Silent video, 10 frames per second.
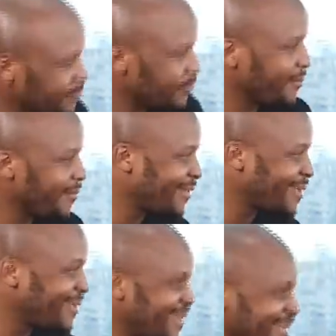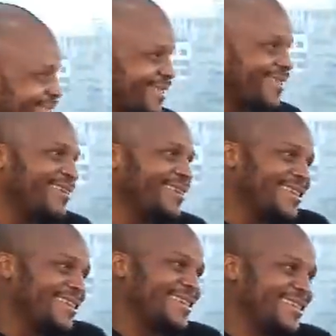
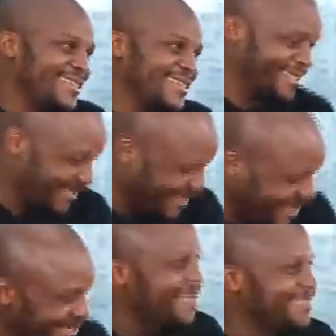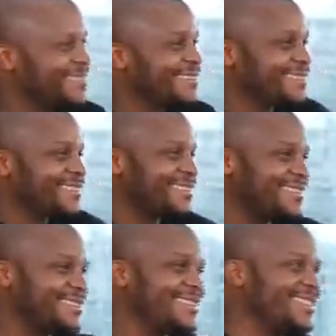
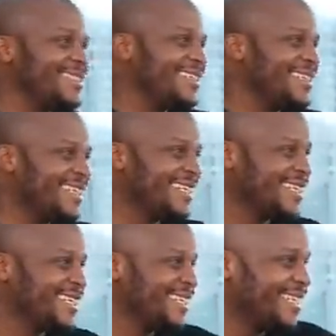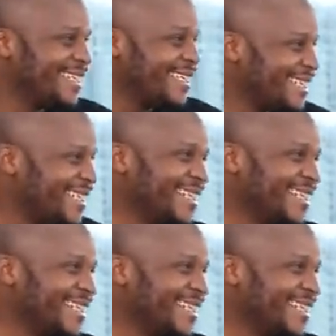This person isn't speaking.